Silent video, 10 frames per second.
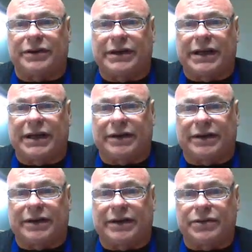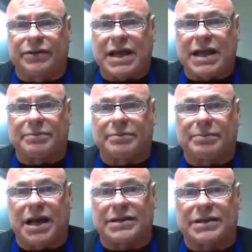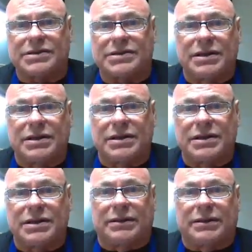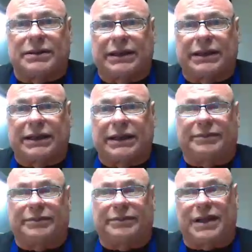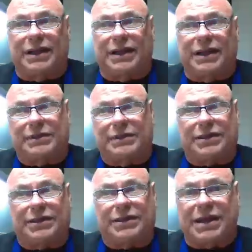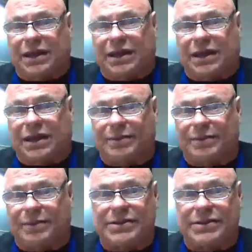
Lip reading: Have you ever once thought there was a time when you did not know what that meant?